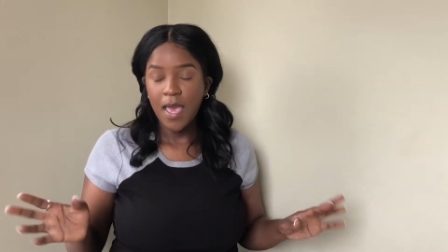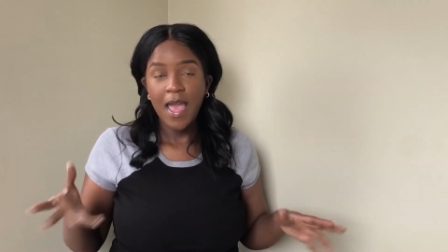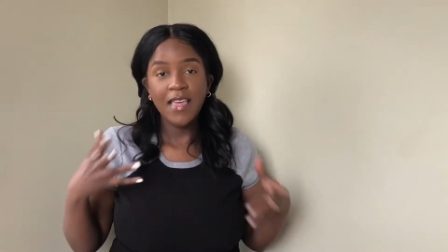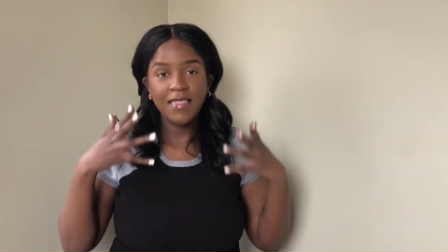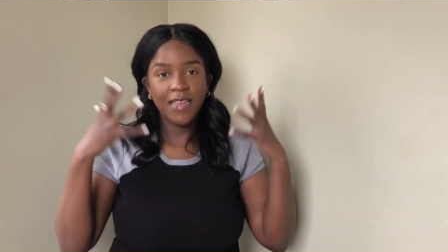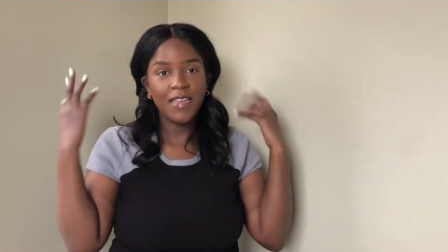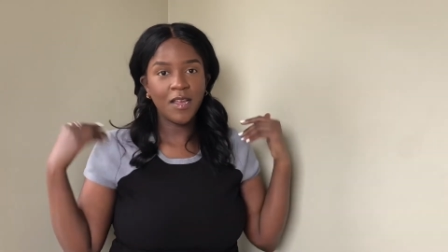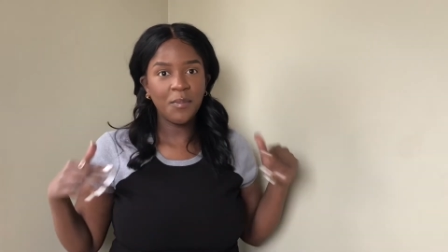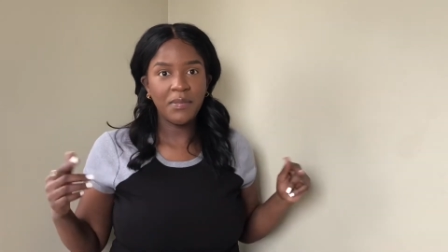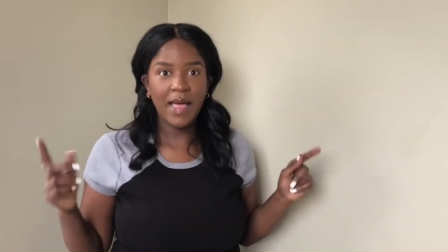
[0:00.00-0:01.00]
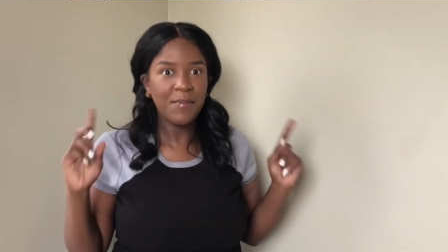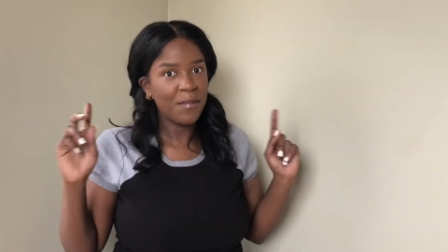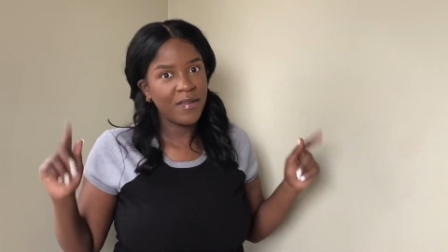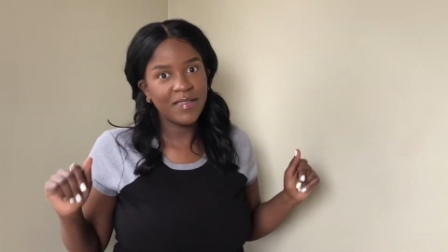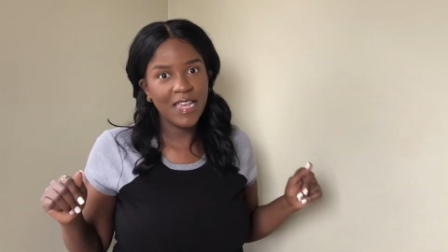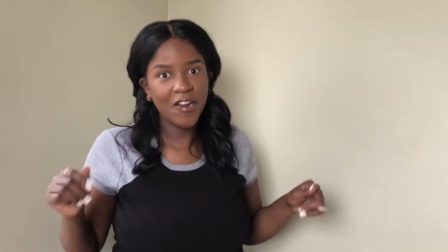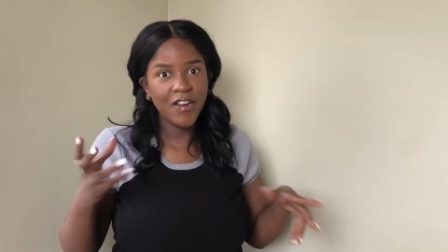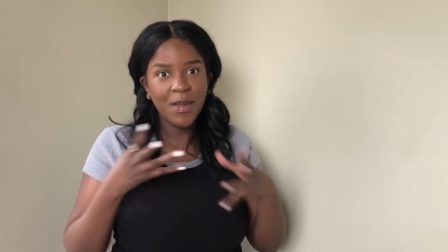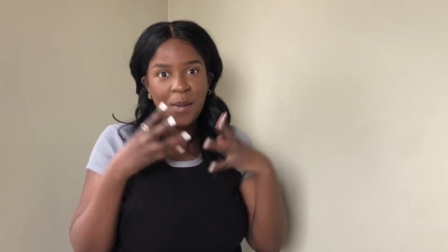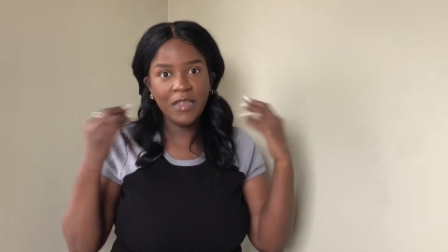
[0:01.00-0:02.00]
and then apply my mascara
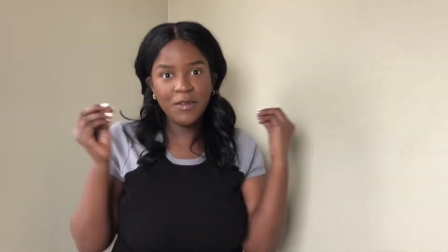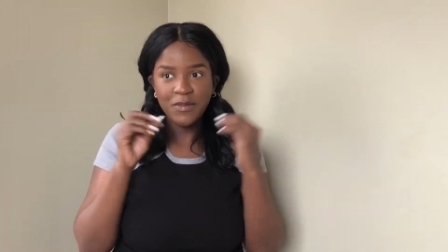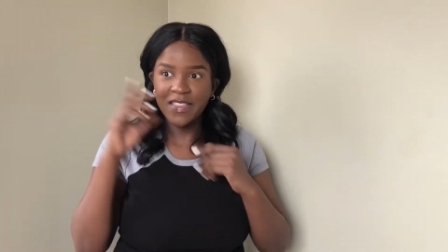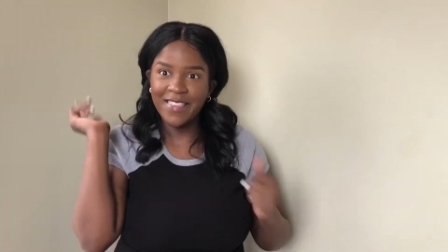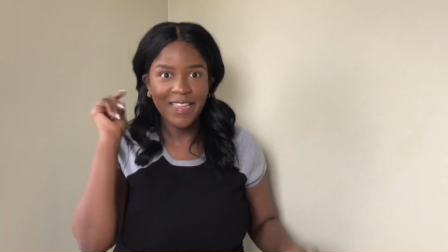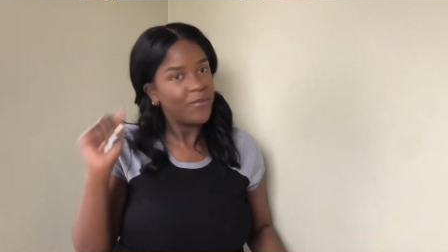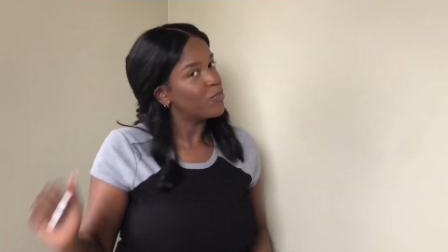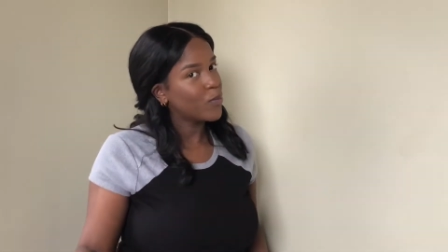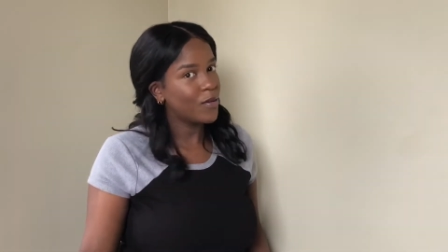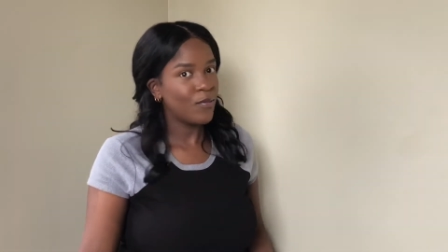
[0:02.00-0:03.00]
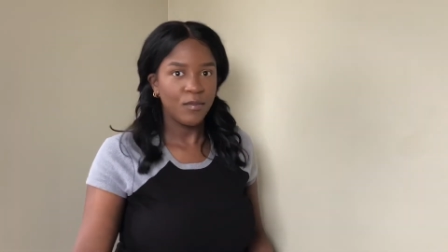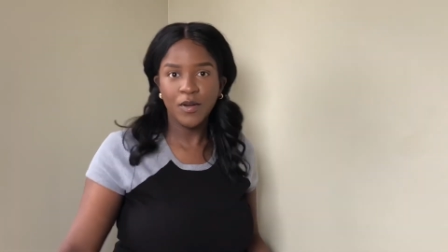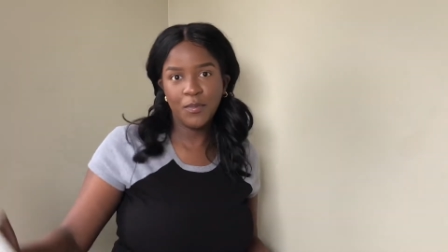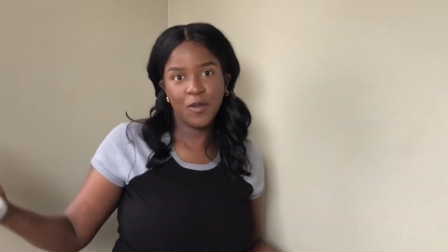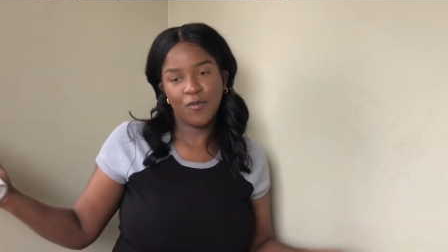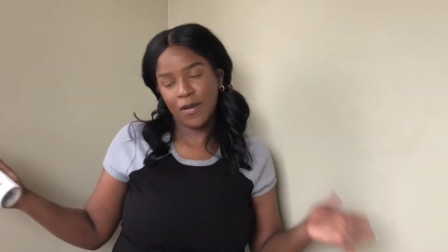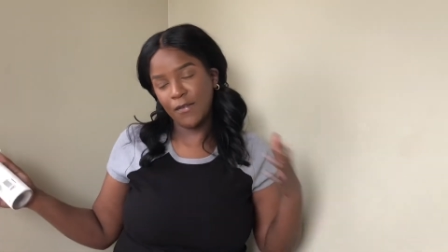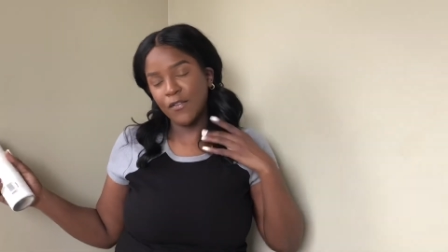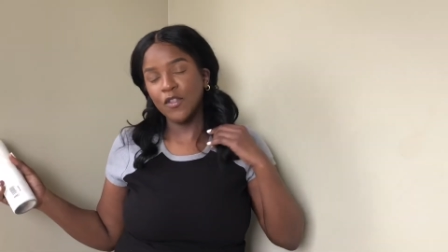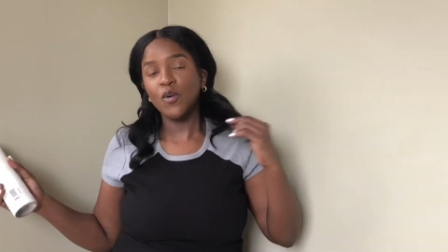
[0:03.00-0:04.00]
and my lips, and then we'll be ready
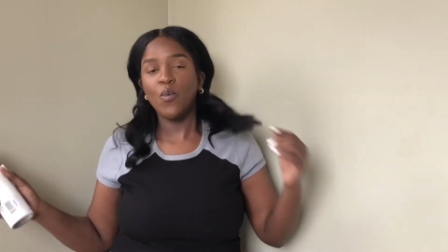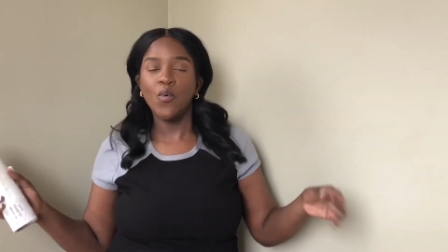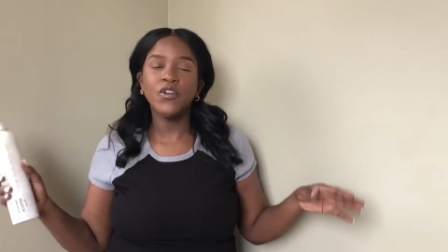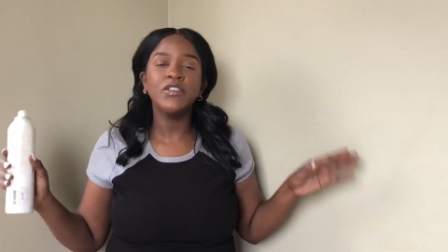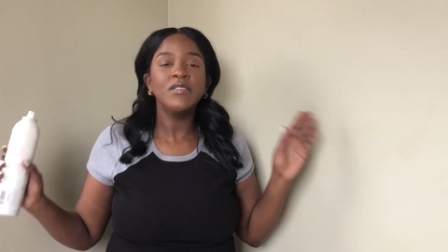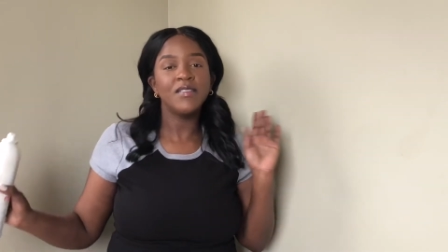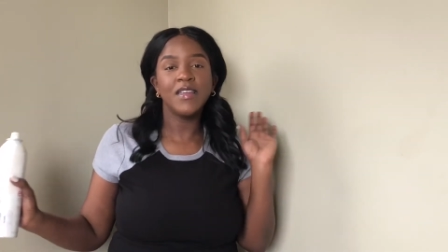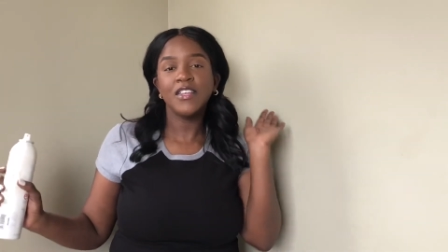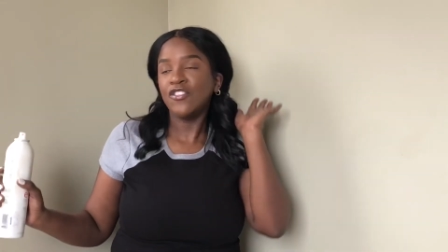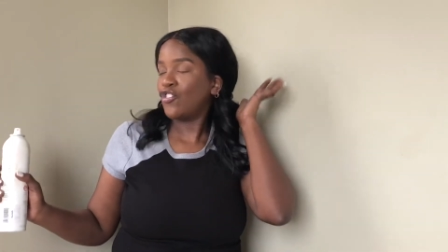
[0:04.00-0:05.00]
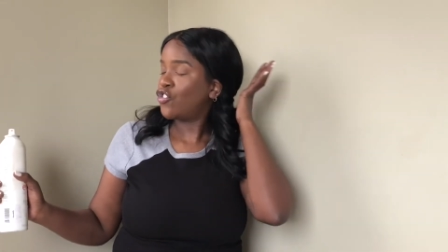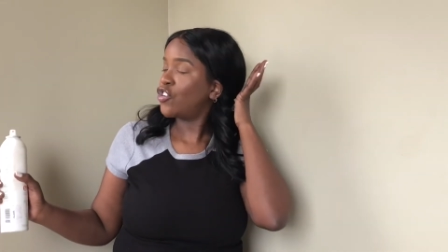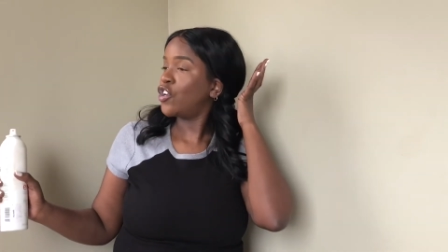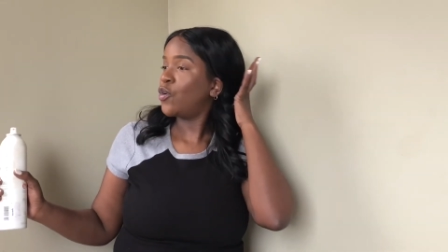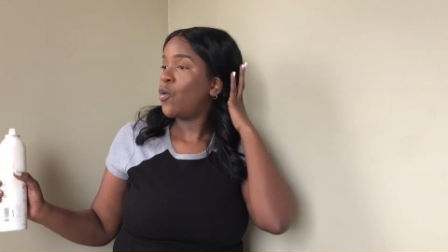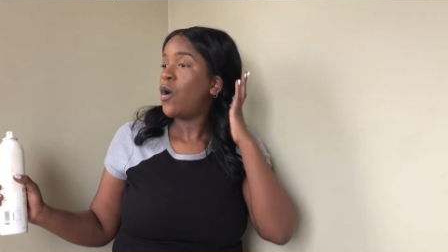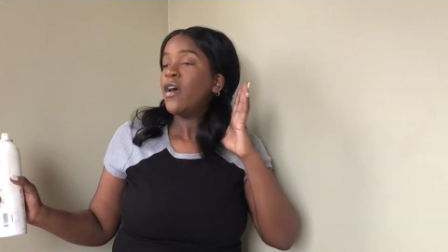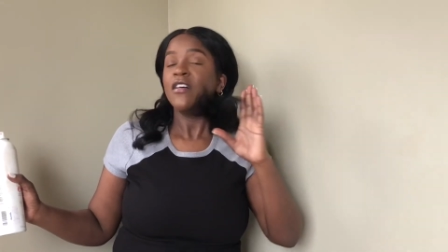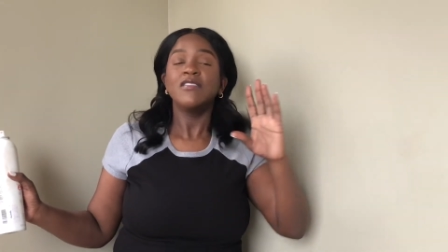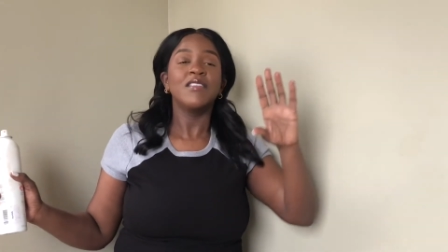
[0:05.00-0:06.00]
for the quarantine and chill
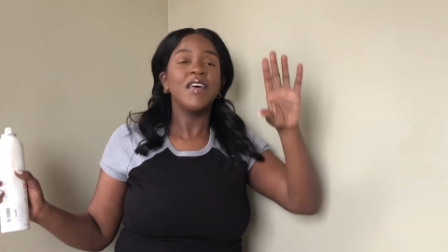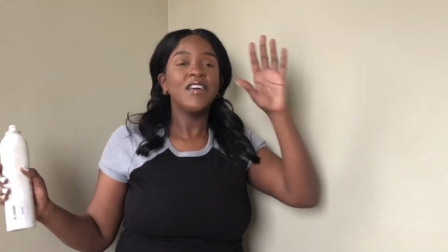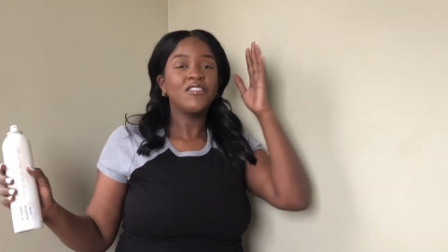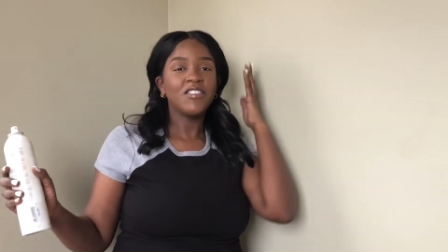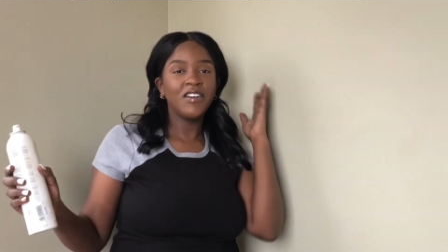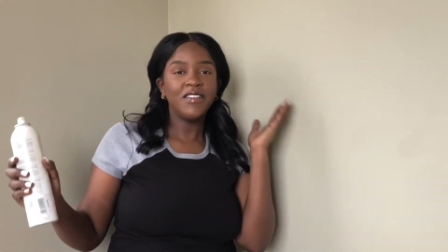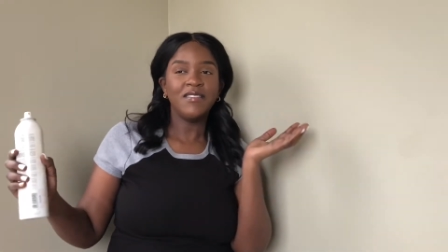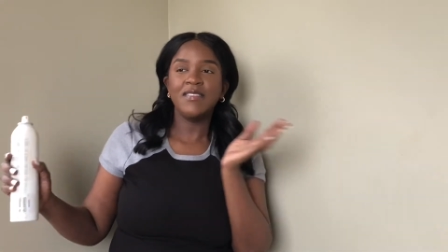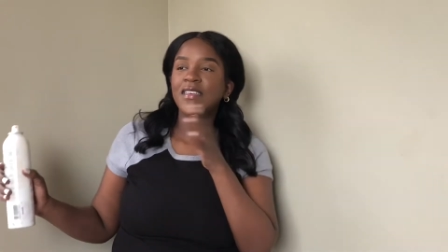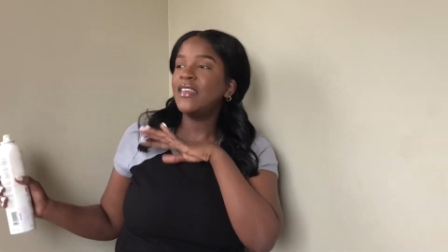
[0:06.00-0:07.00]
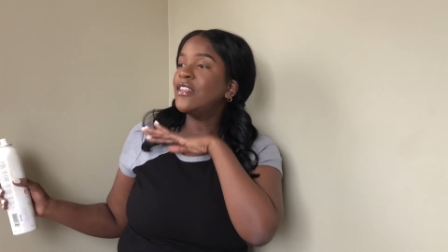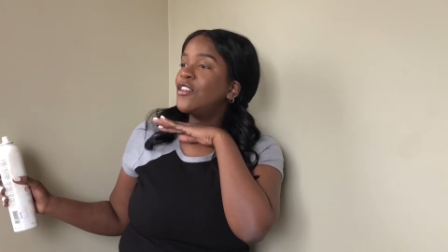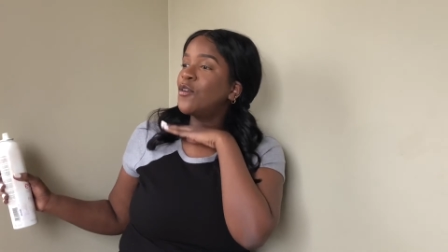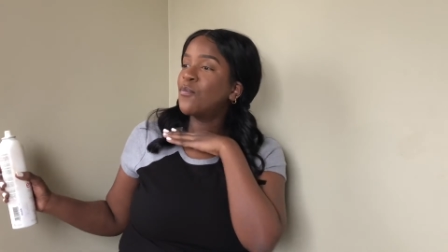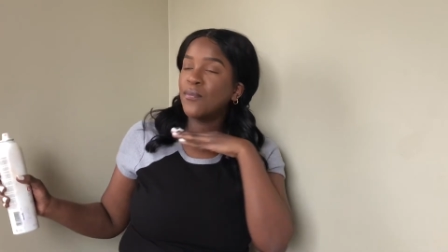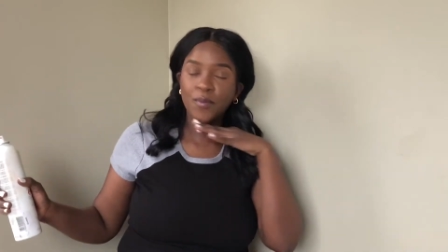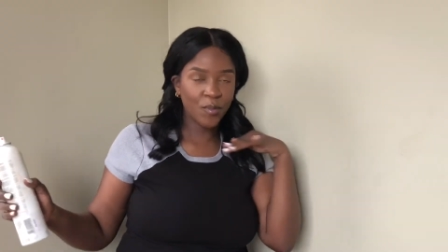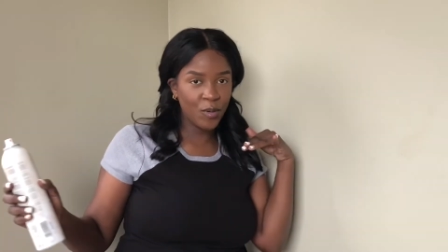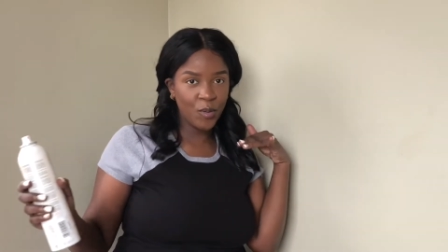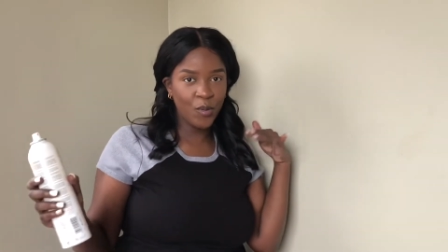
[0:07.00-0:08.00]
/ content
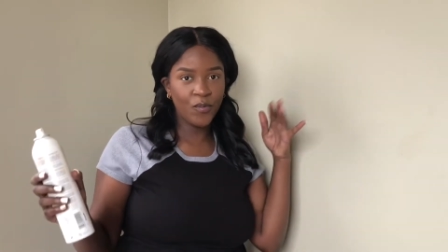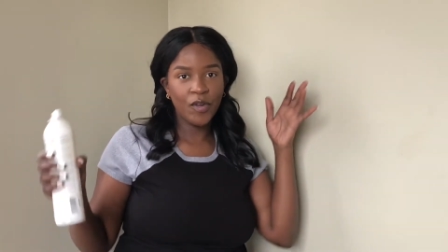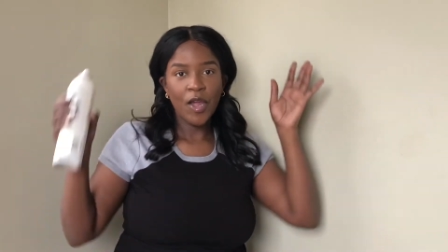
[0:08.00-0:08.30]
approved,